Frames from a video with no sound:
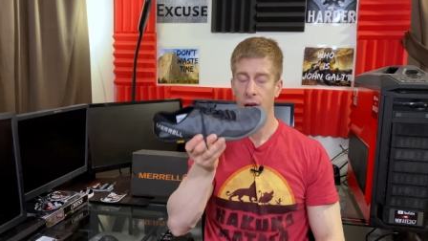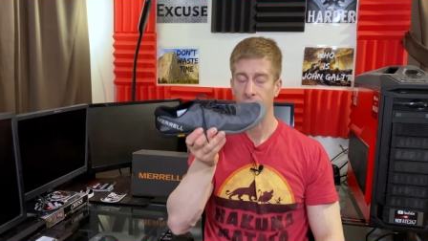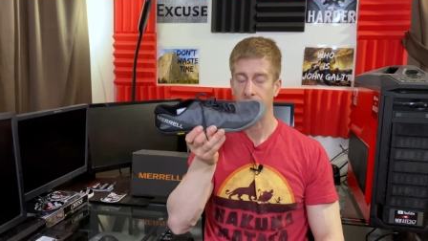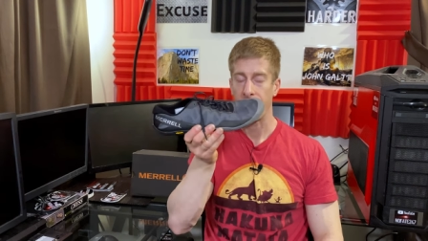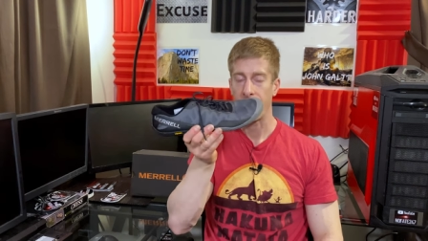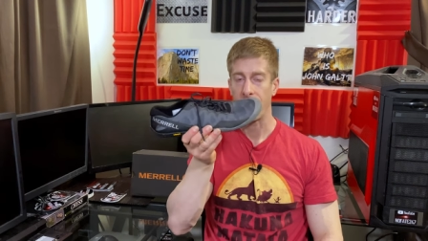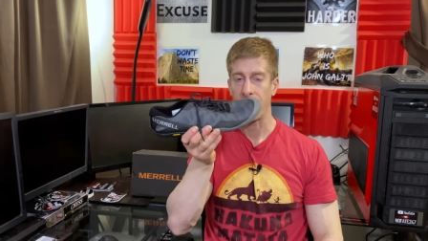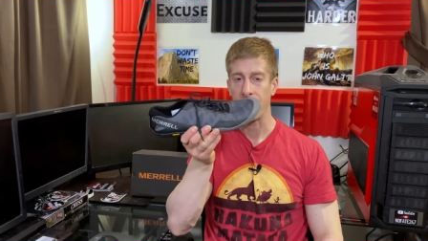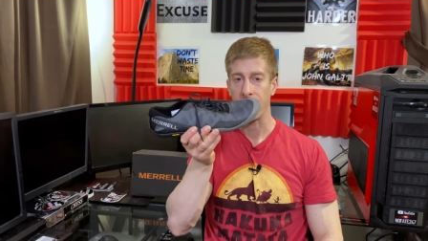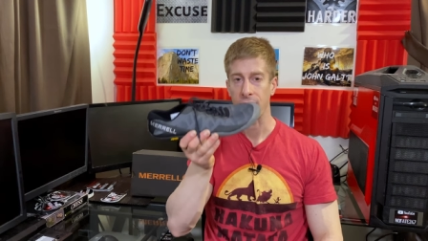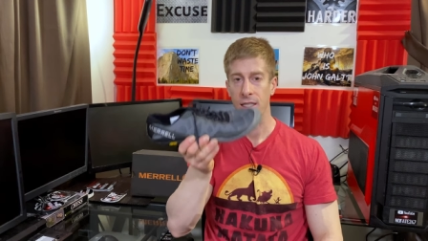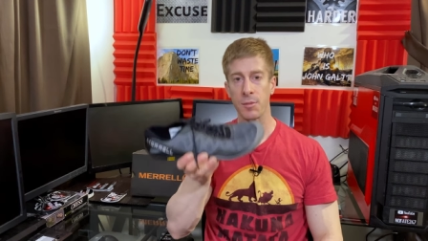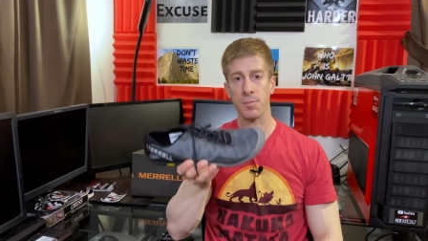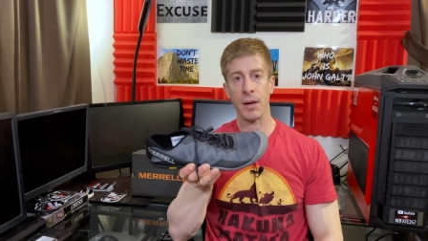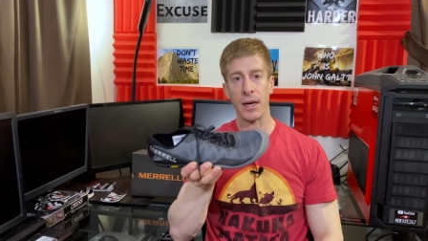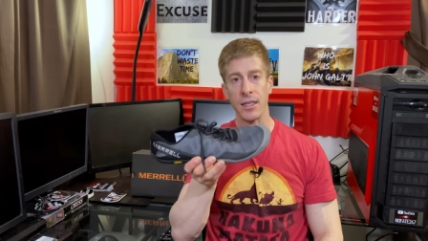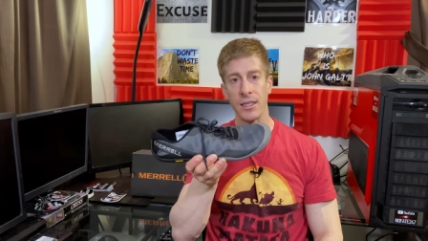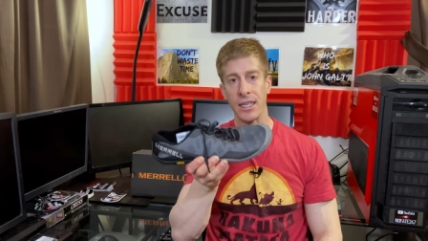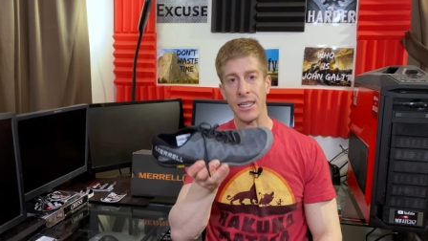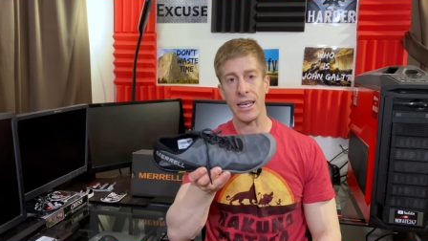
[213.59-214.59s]
uh,
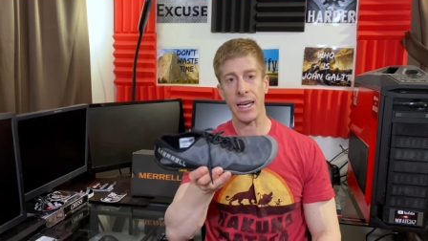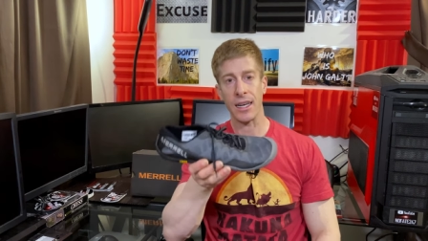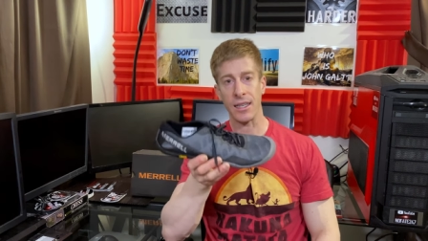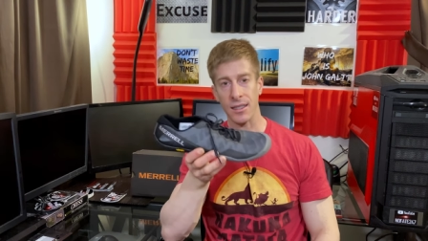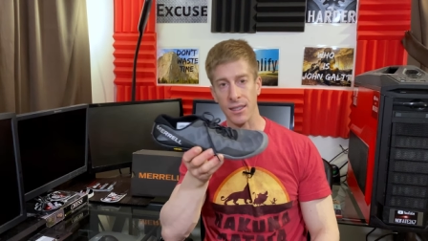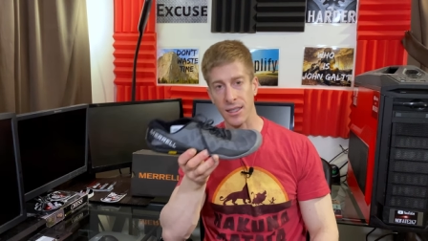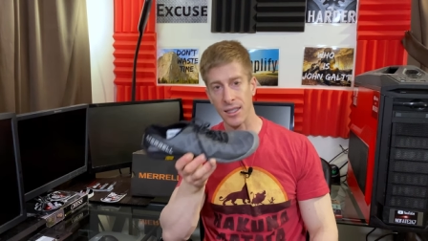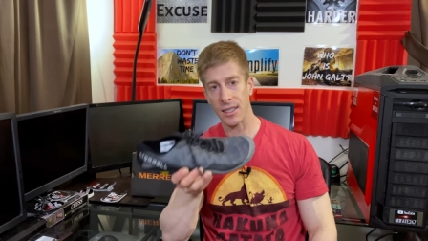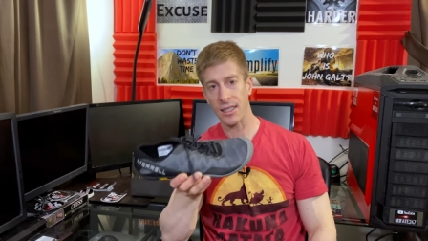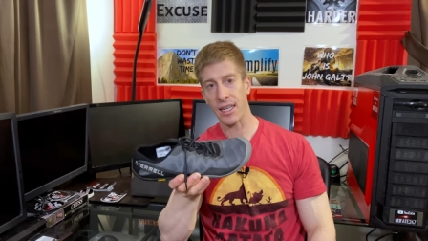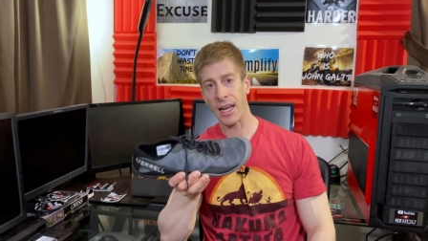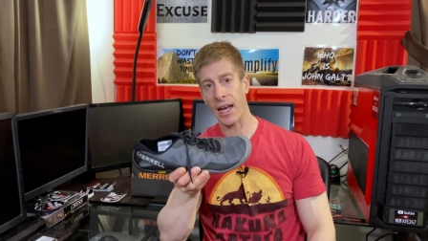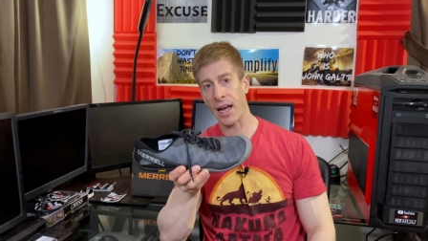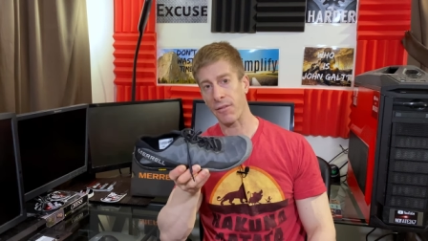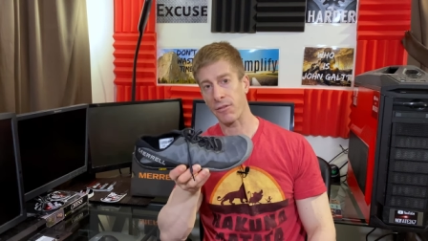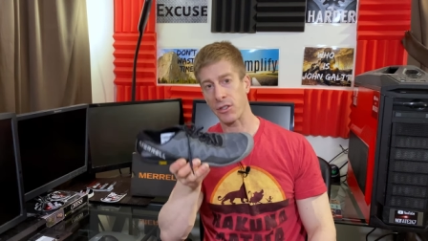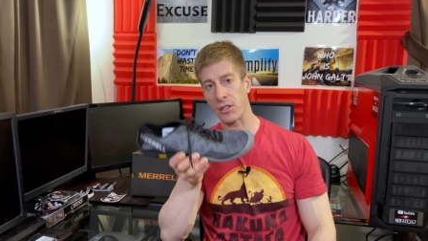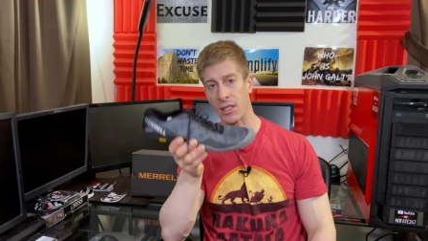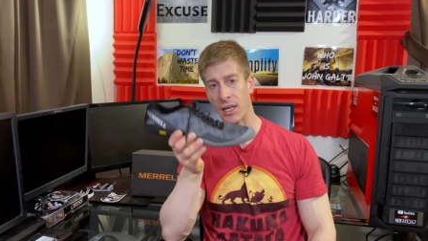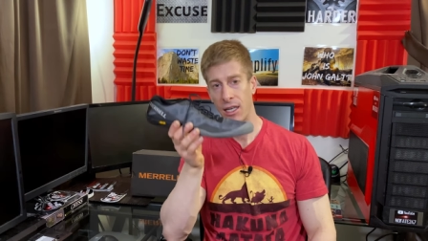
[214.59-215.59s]
expect to get at least a
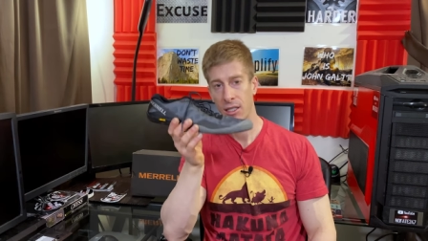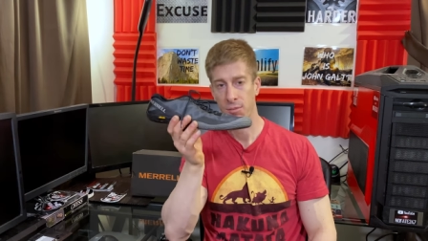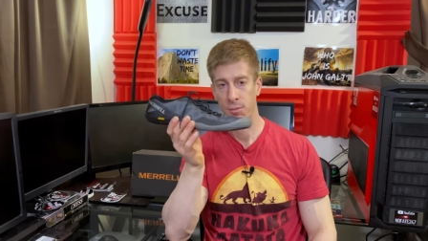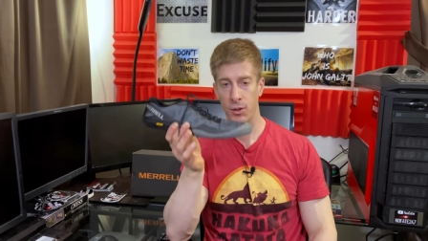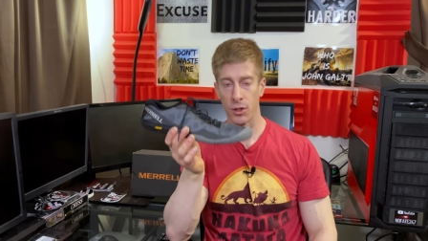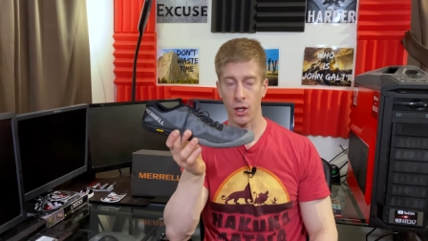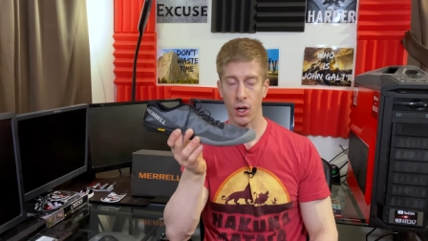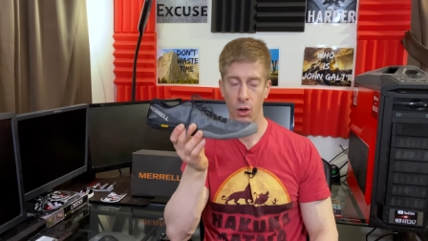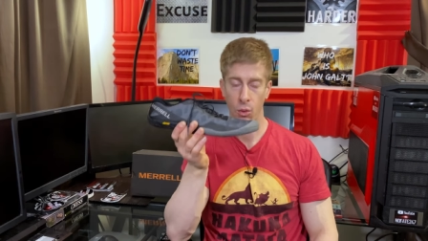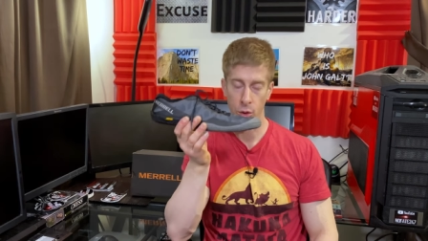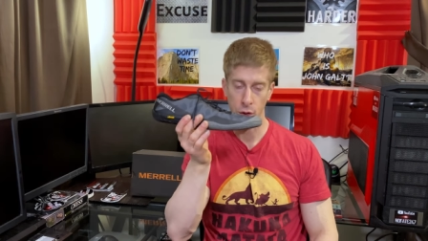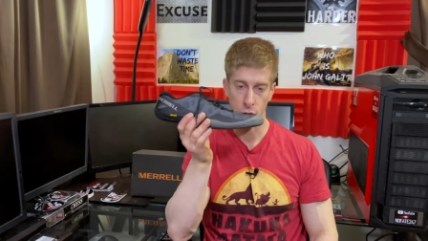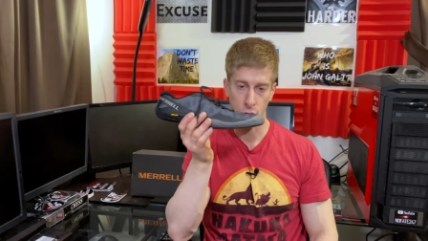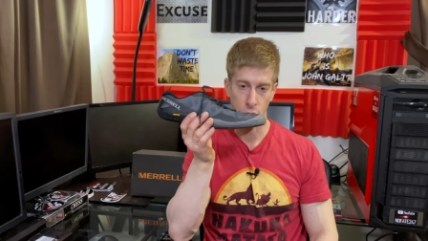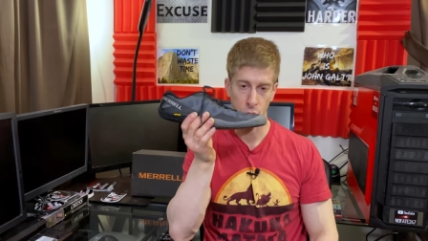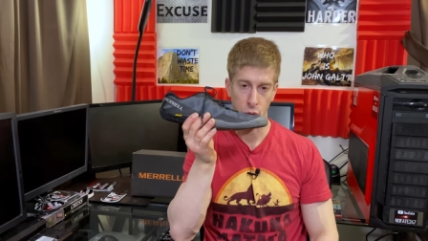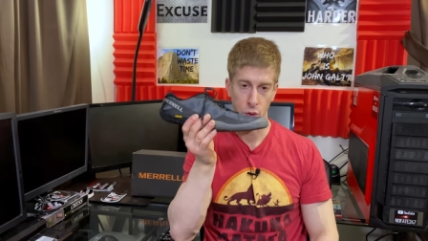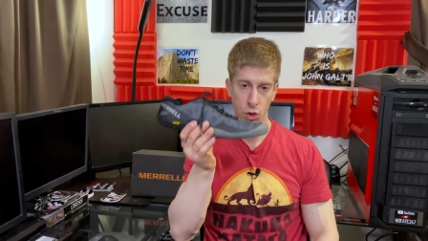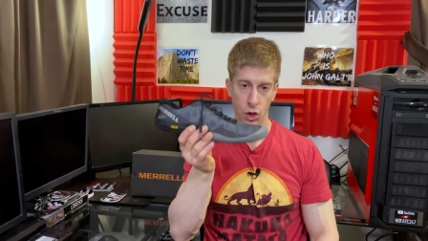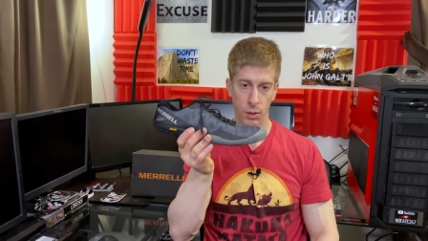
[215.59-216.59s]
half a size below what
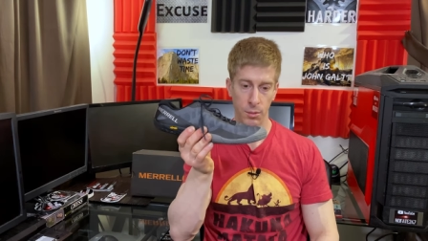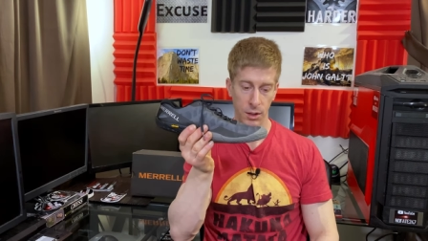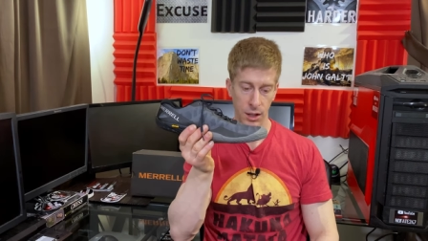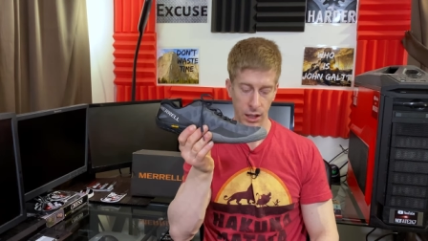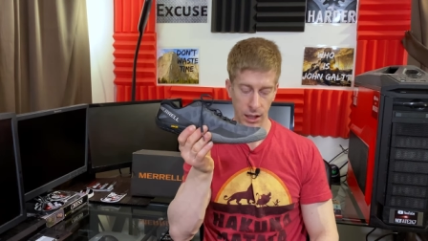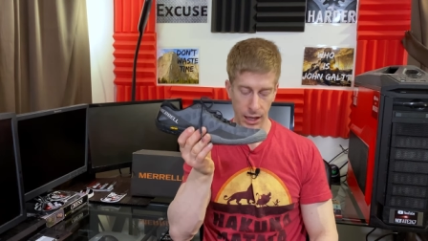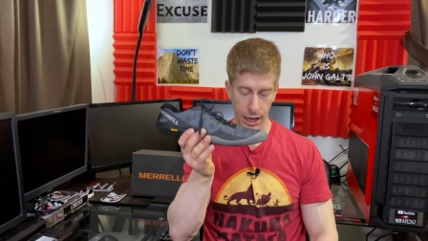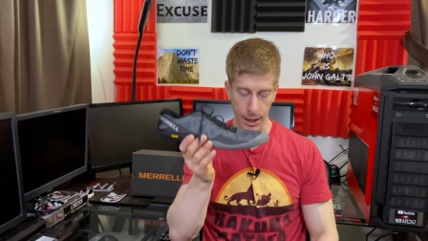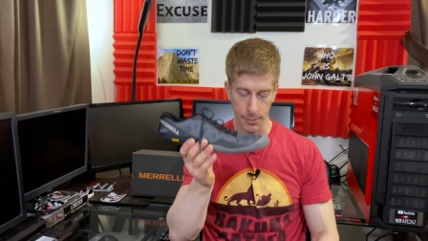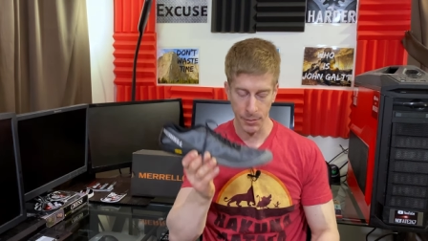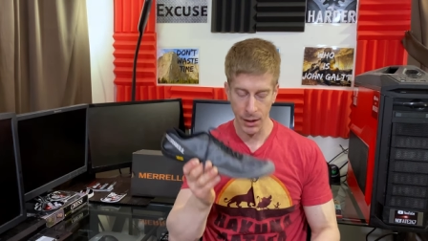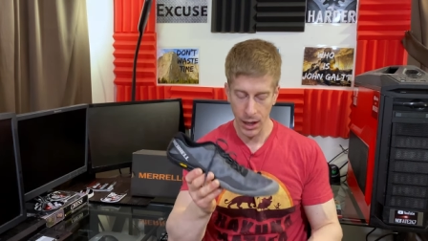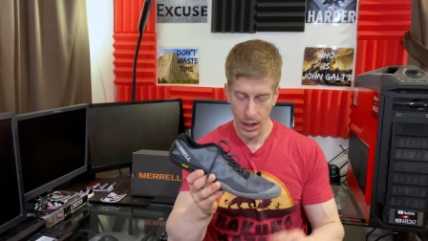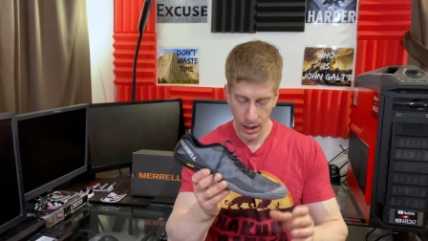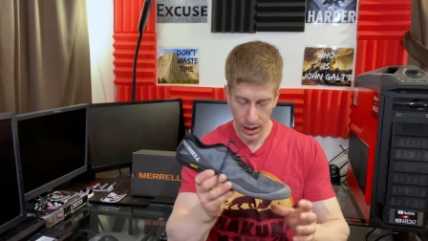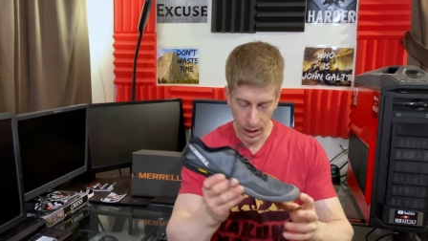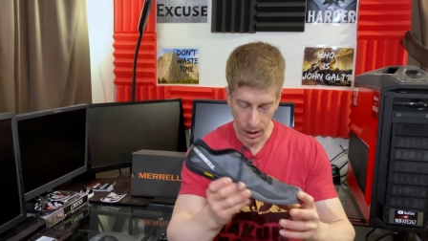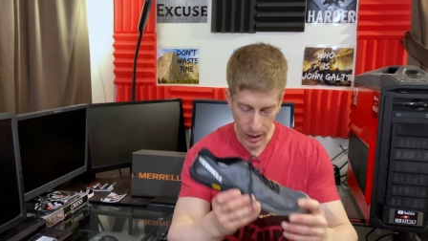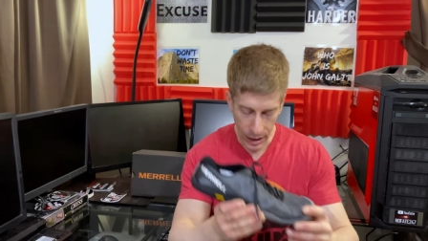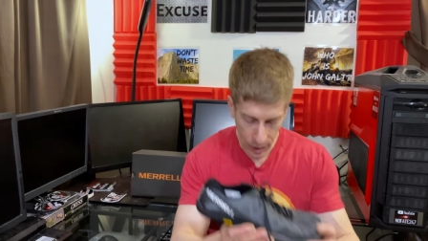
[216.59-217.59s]
you normally get. Now,